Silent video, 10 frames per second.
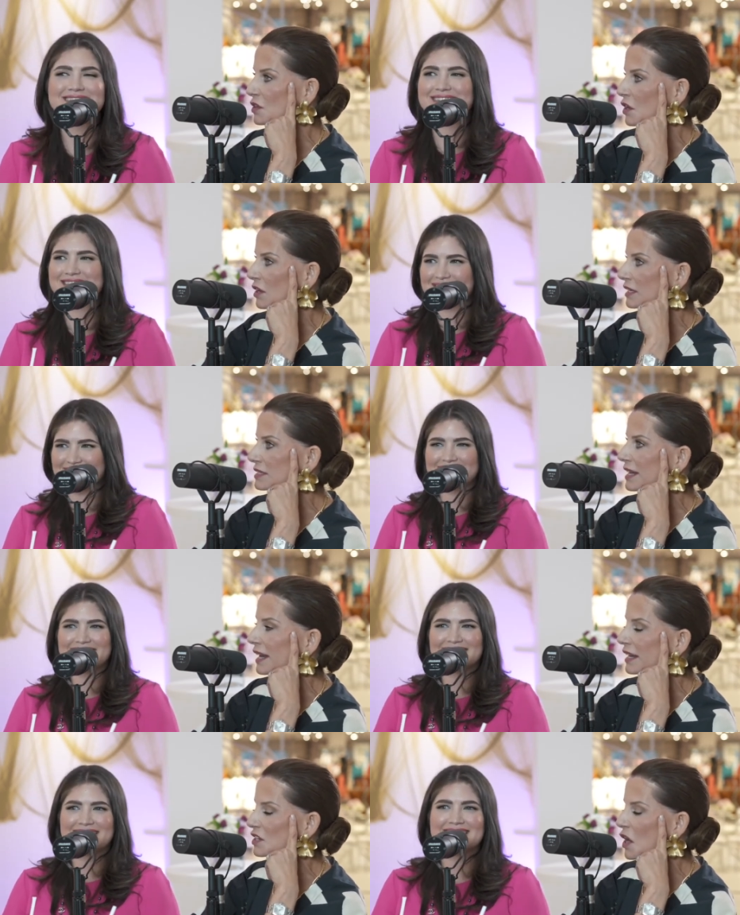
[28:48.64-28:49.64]
Speaker 1: and they're in the
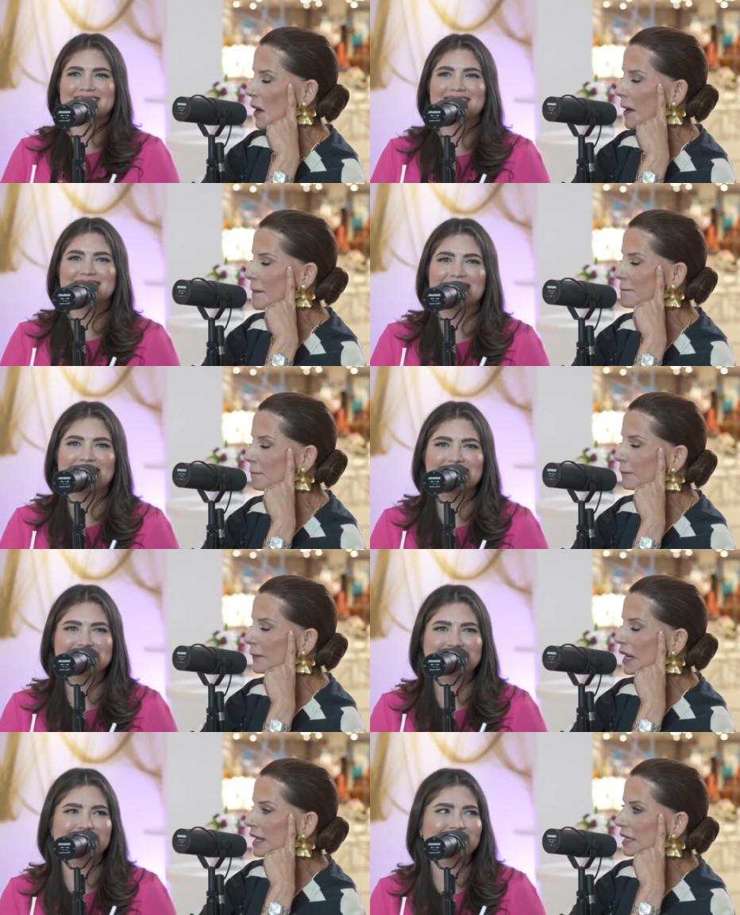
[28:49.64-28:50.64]
audience. And um,
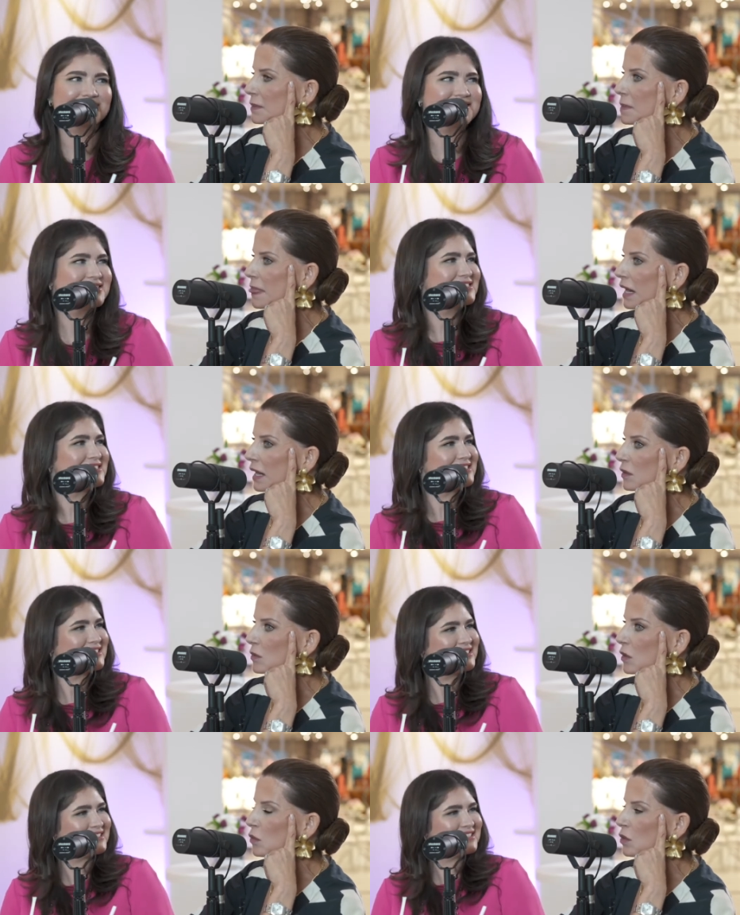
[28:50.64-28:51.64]
yes, girls.
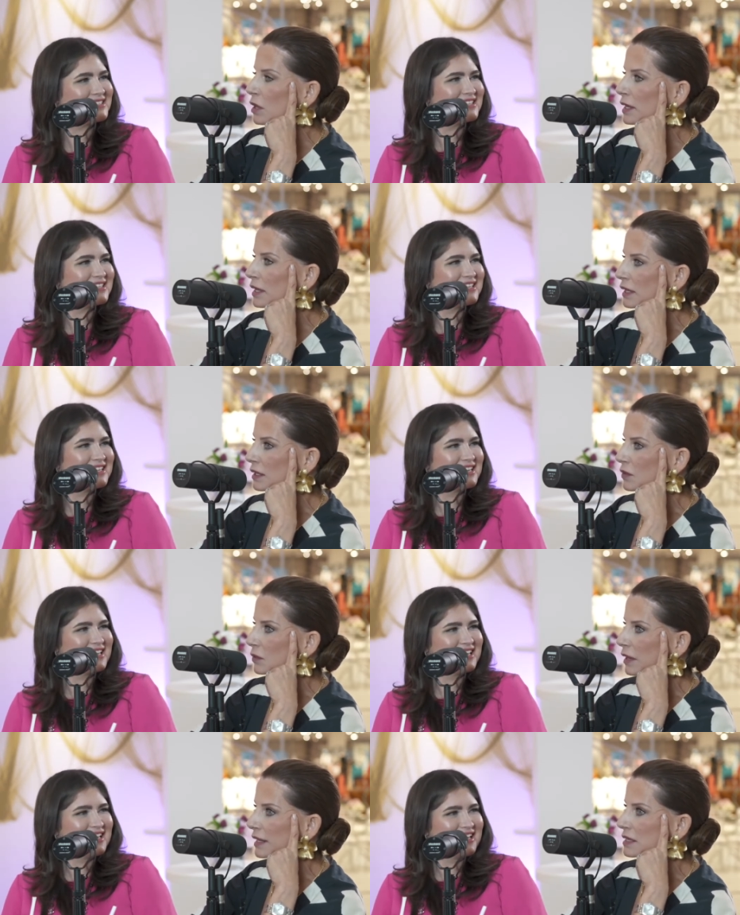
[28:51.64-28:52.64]
Um, what
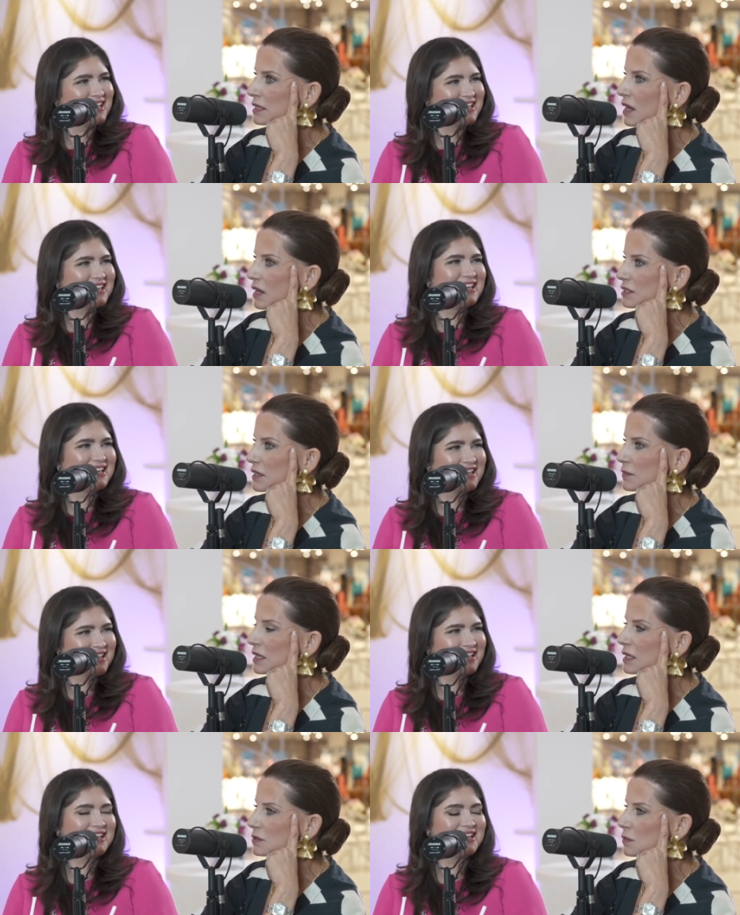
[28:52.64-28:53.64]
a great
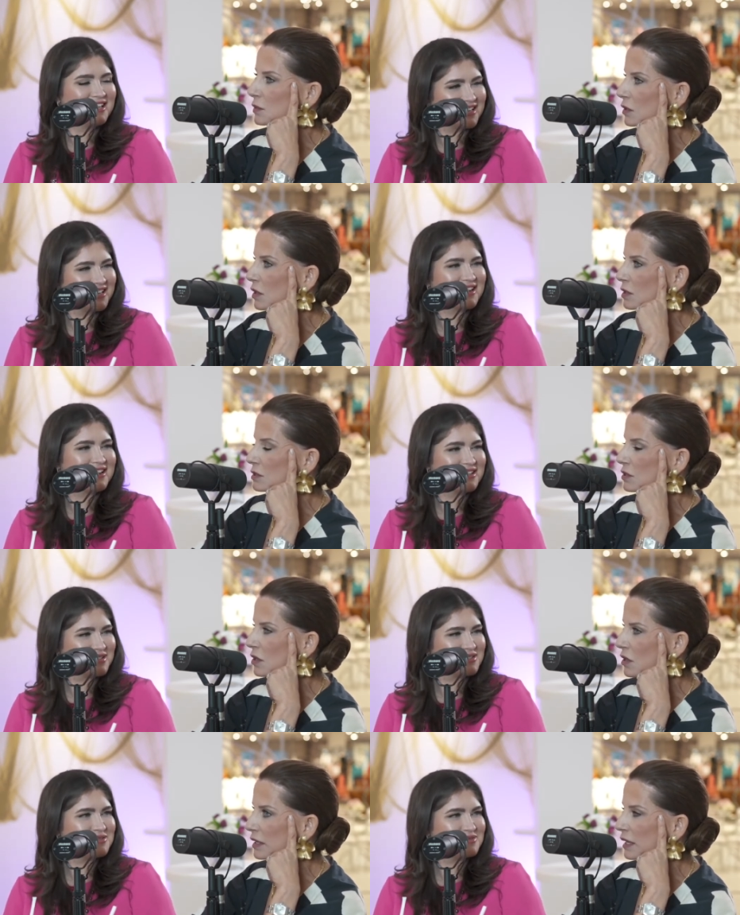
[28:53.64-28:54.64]
concept because we were
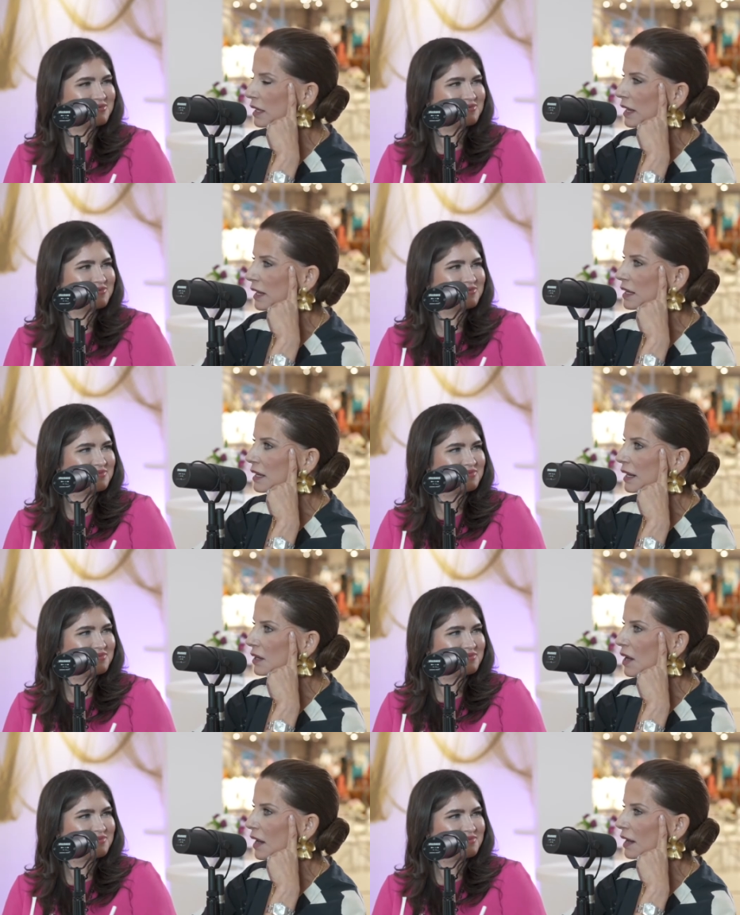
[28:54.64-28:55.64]
all talking,
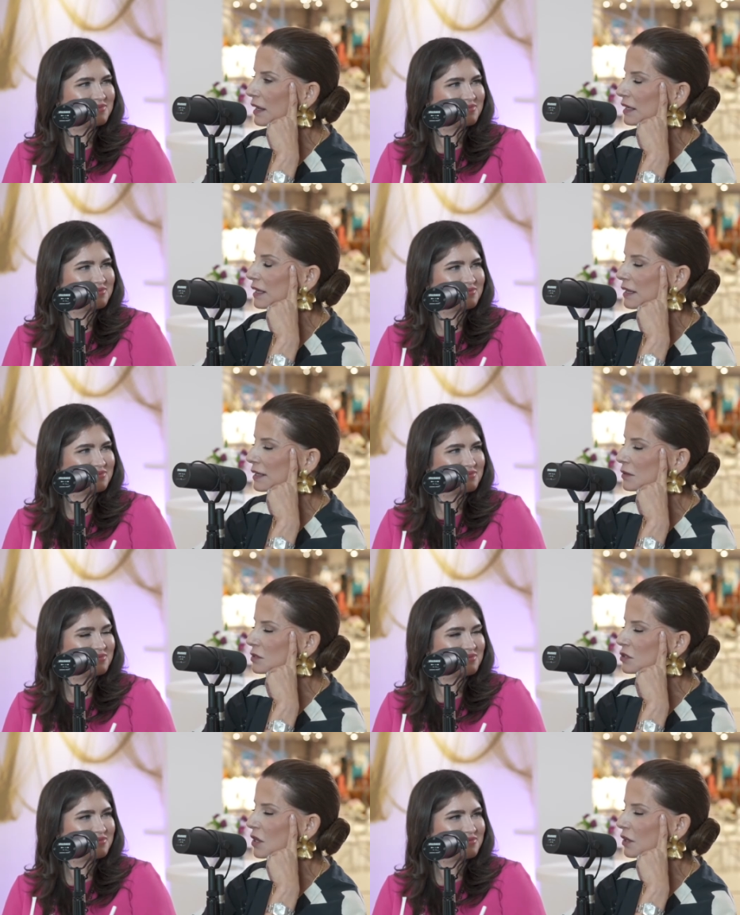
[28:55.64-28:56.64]
and and I
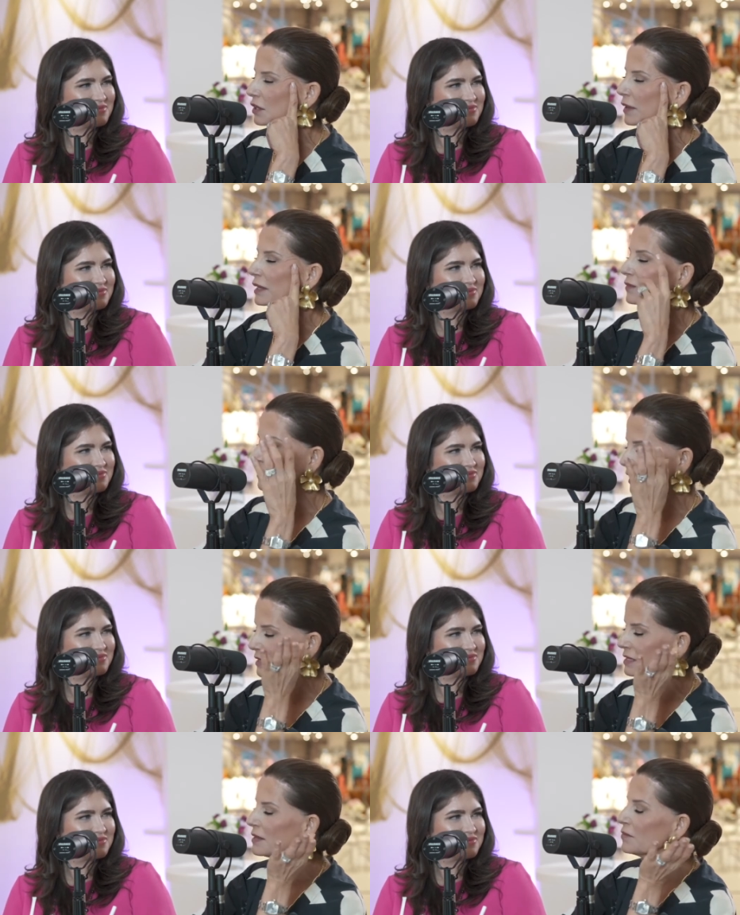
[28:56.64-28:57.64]
uh, was talking about.
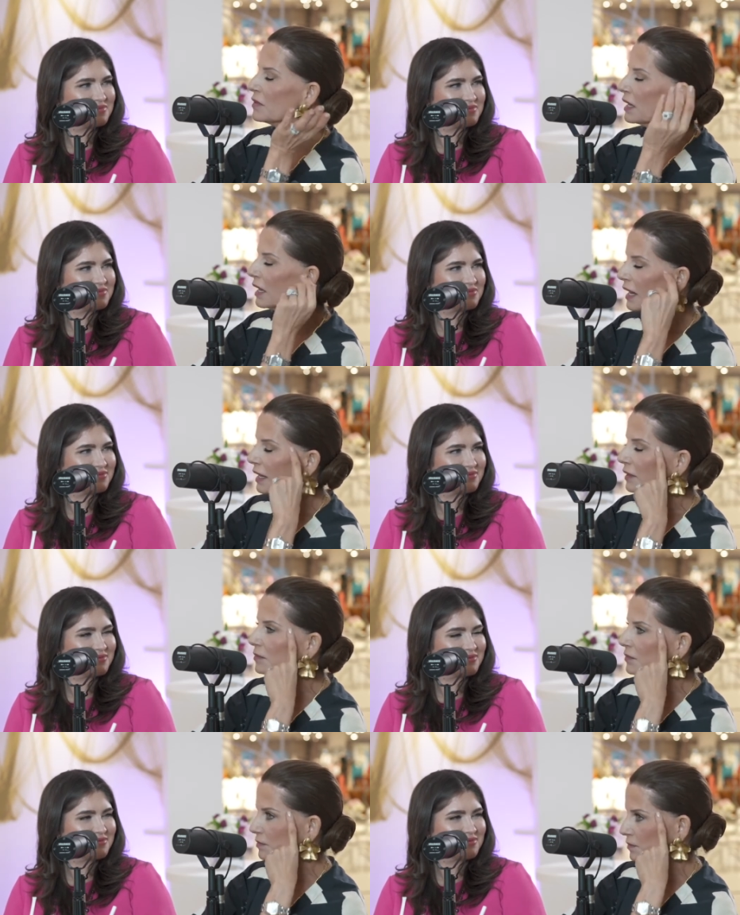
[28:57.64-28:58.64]
In fact,
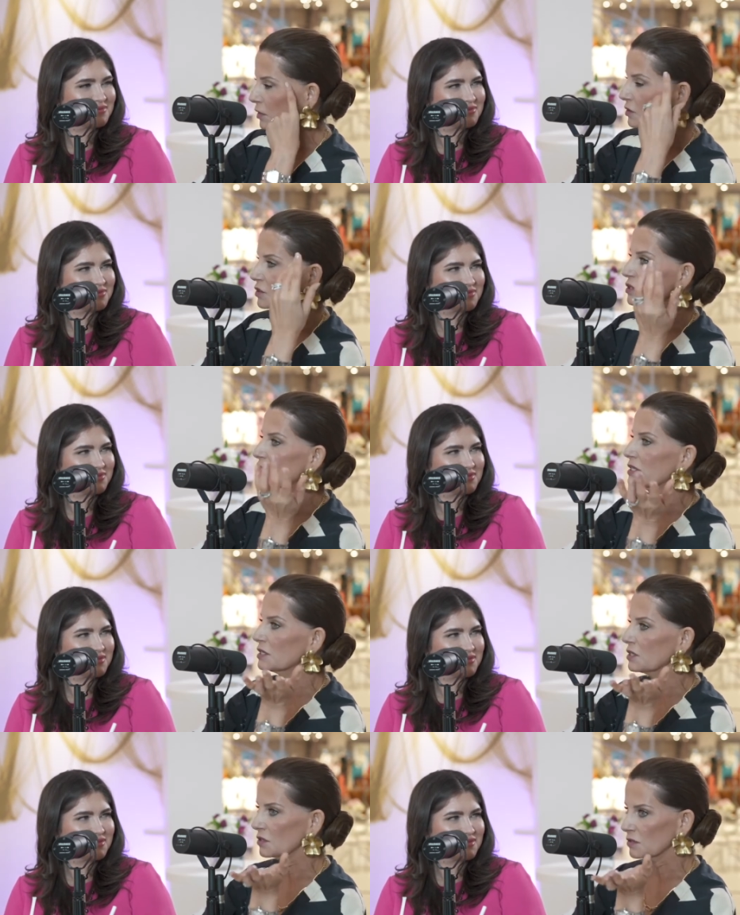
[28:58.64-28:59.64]
I
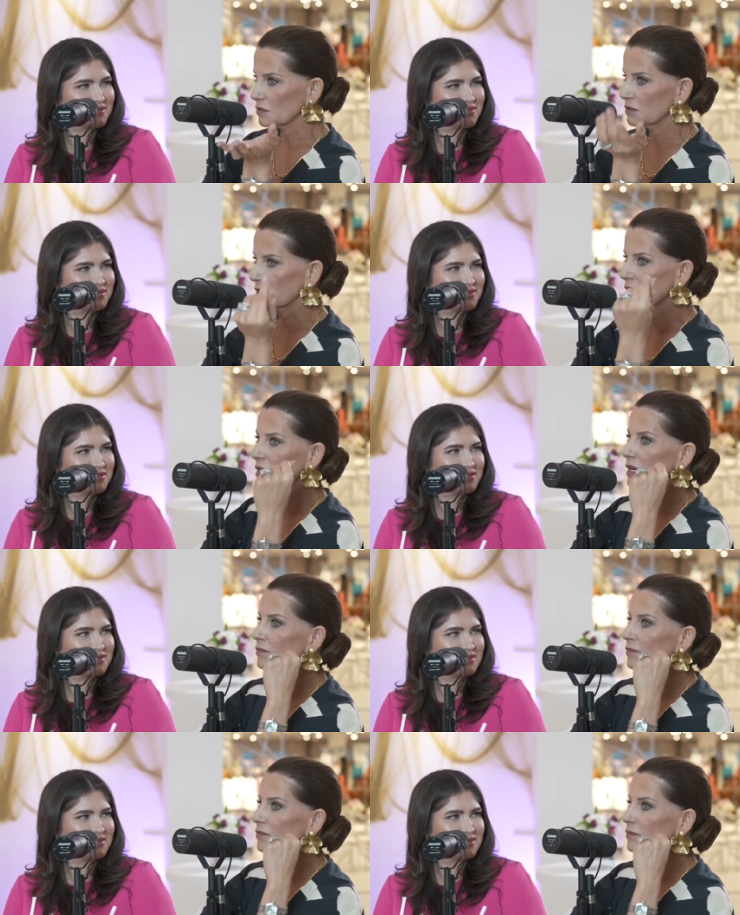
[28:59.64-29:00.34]
purchased a suit